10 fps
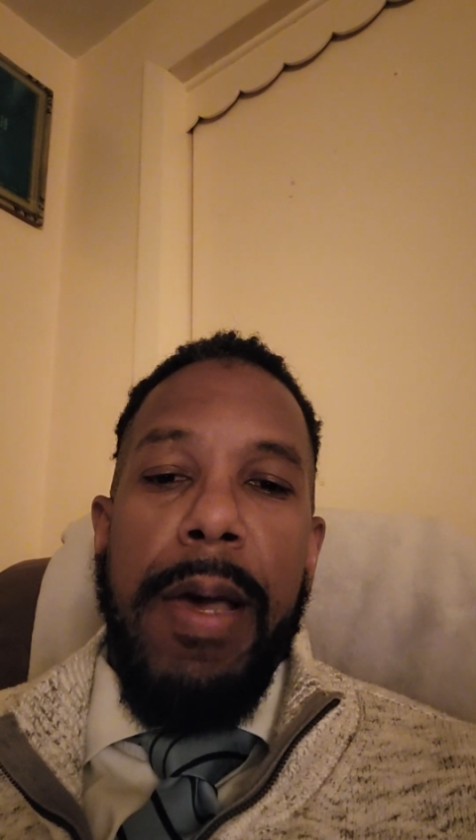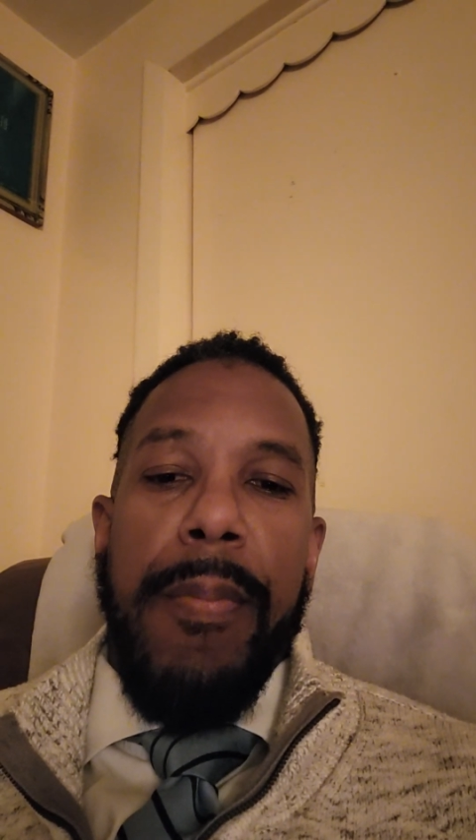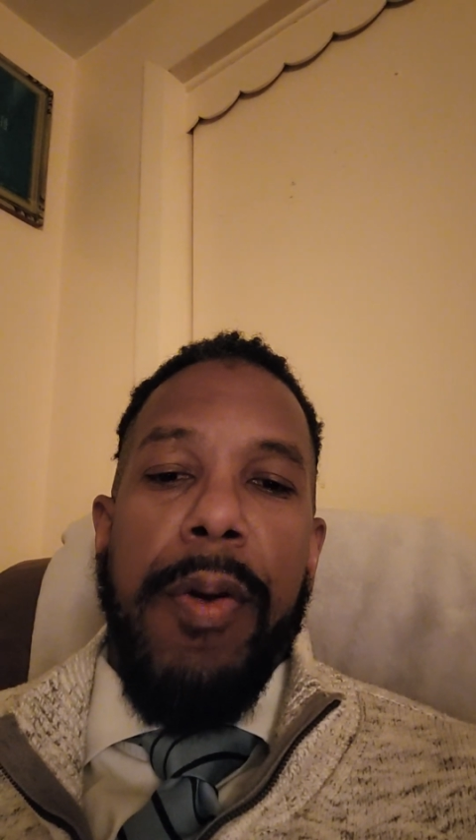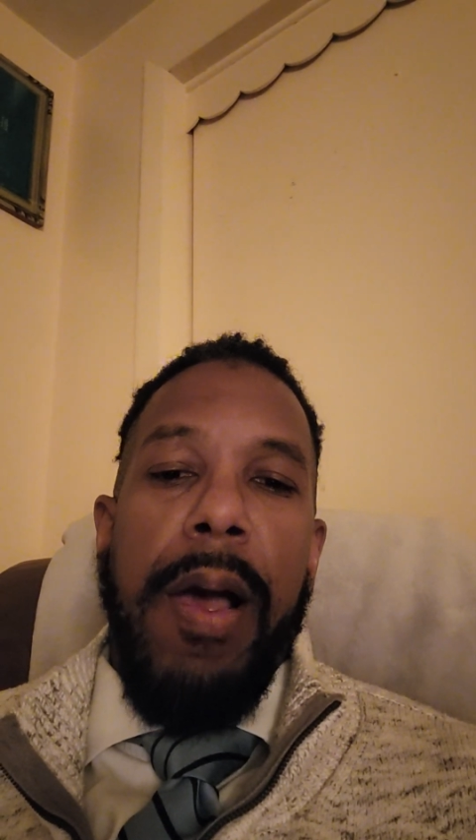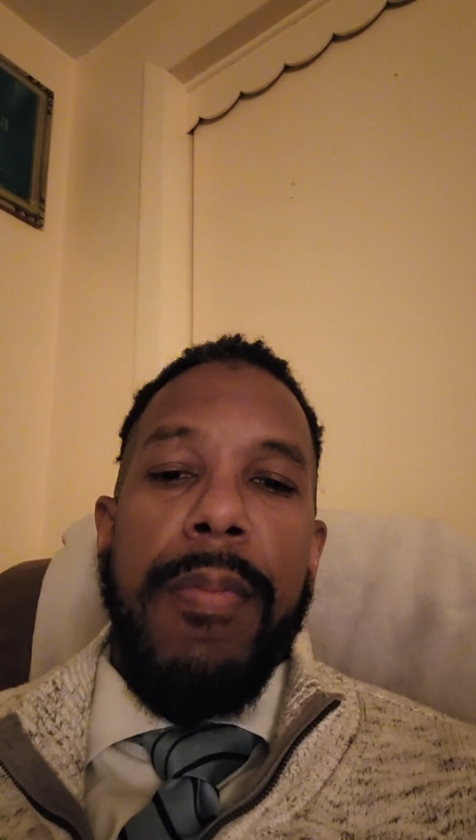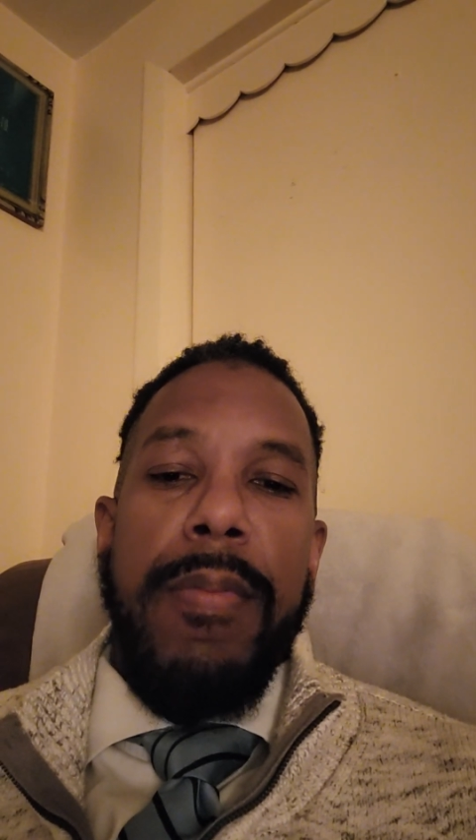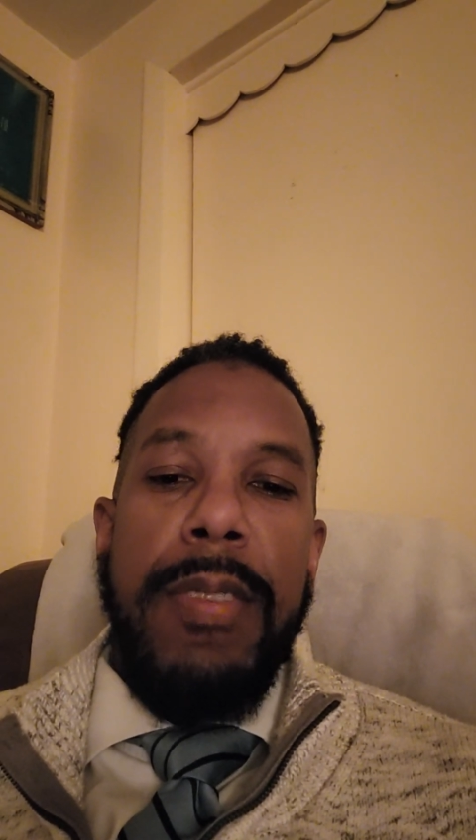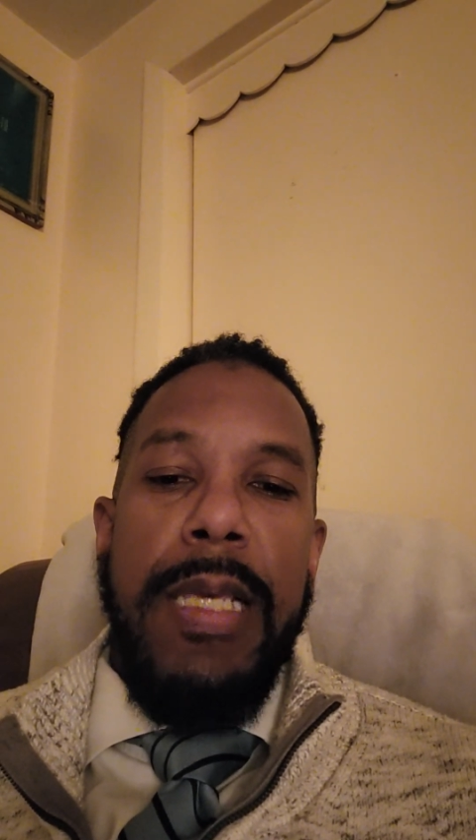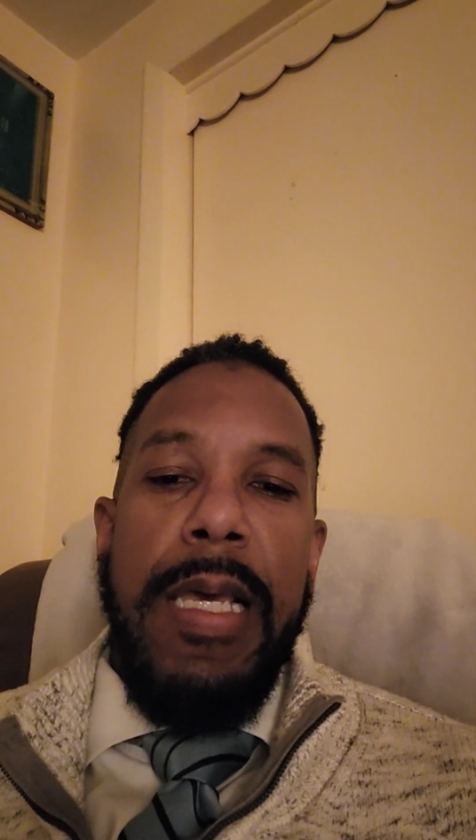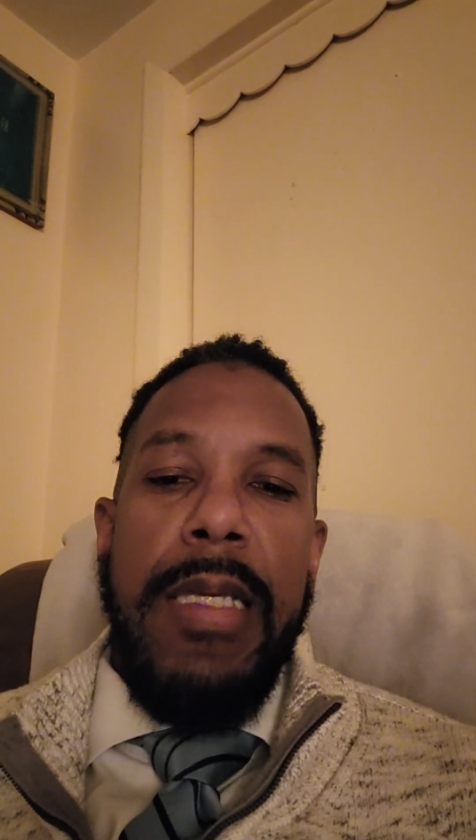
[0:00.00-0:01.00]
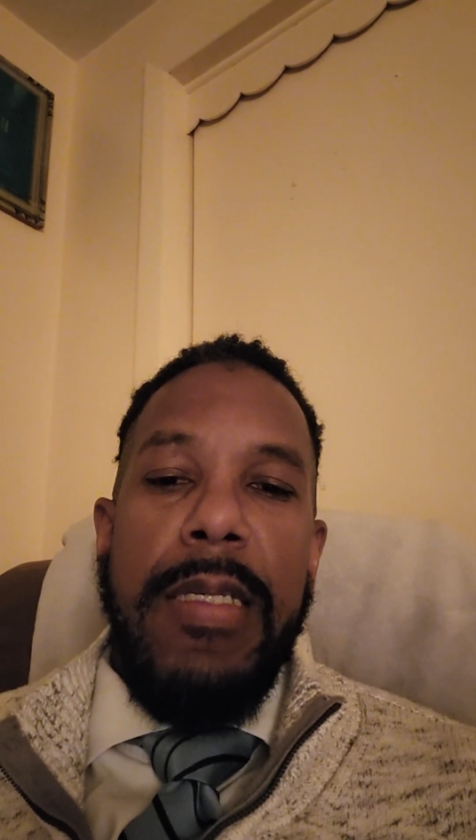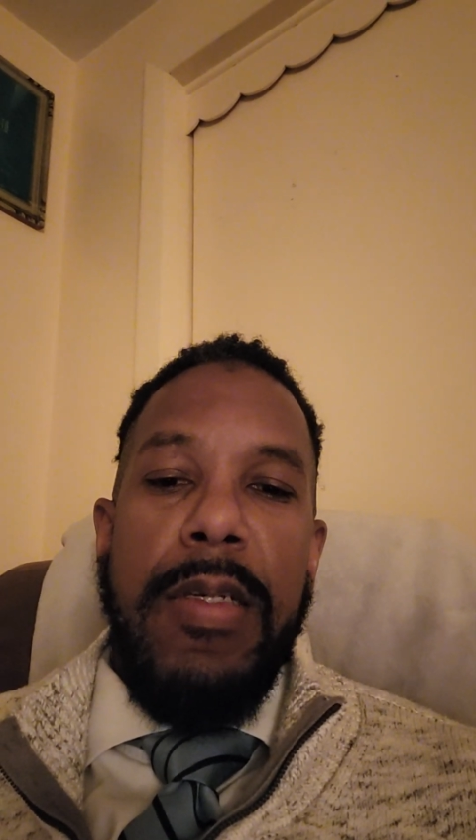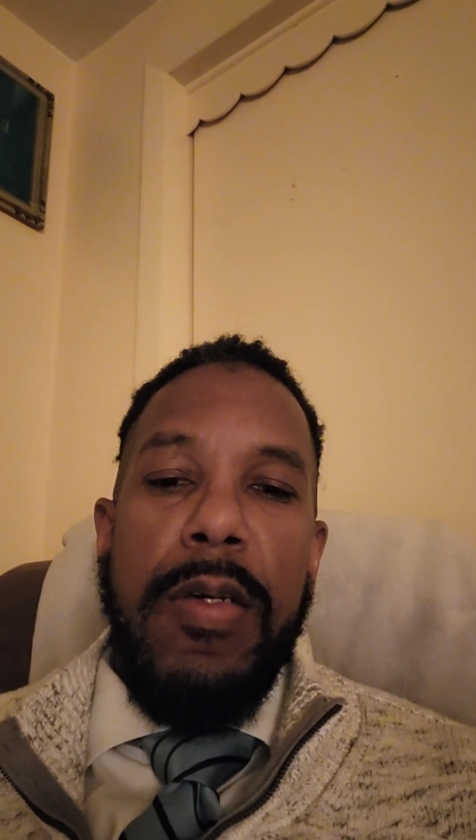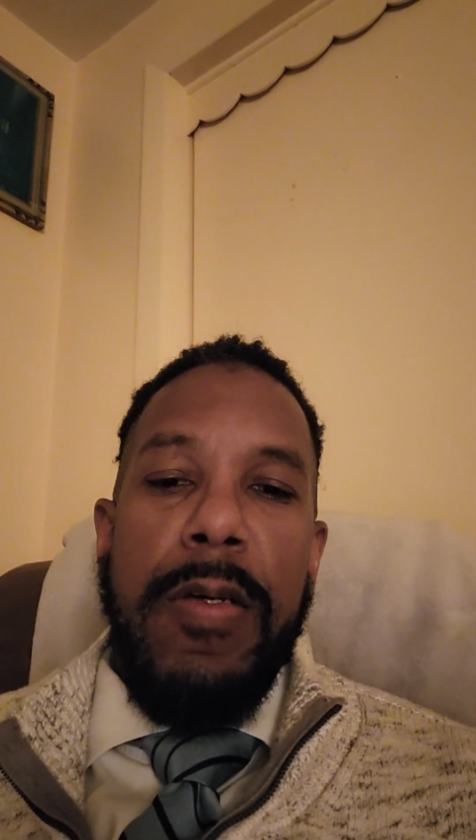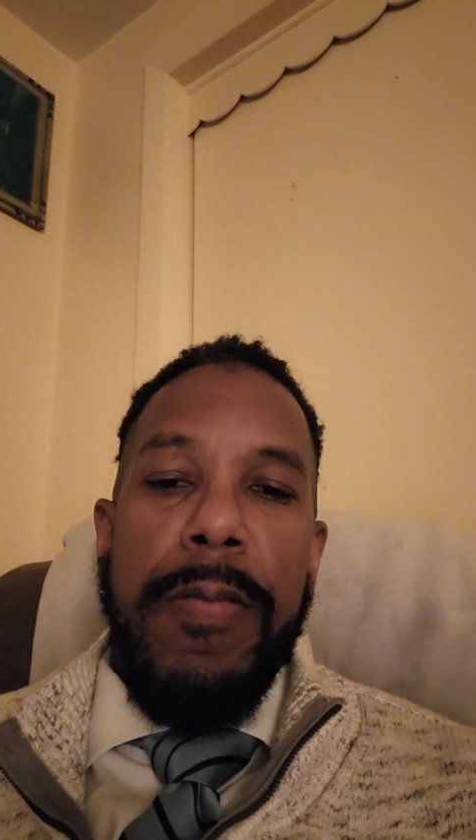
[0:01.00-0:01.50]
problems as, you
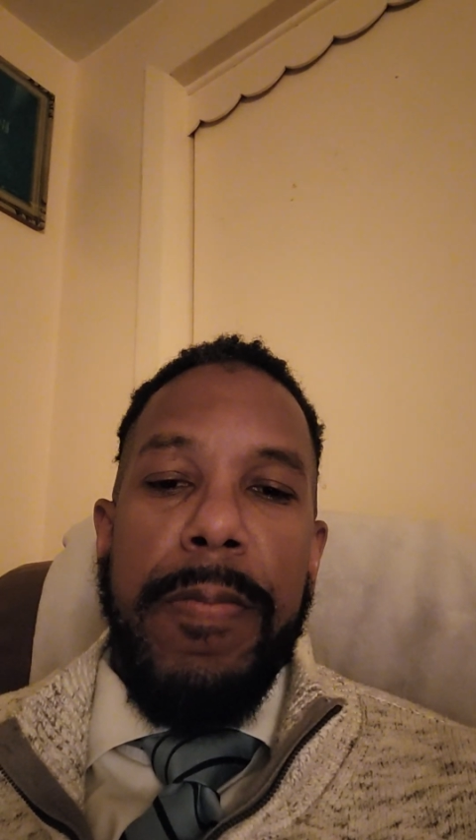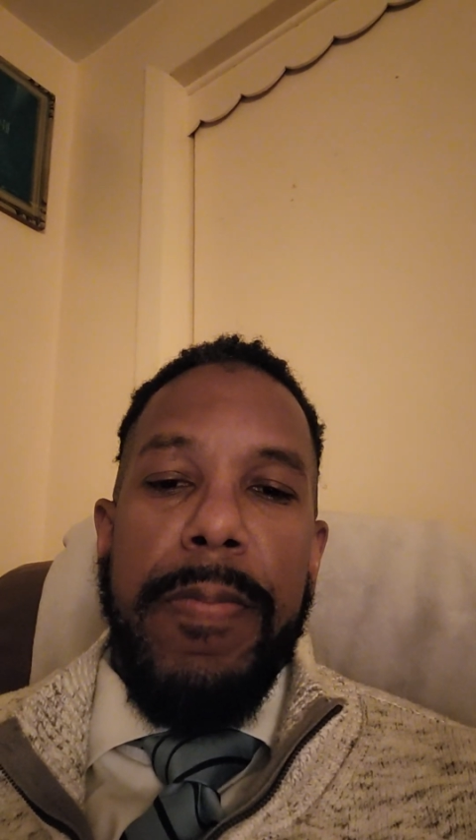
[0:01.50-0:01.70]
know,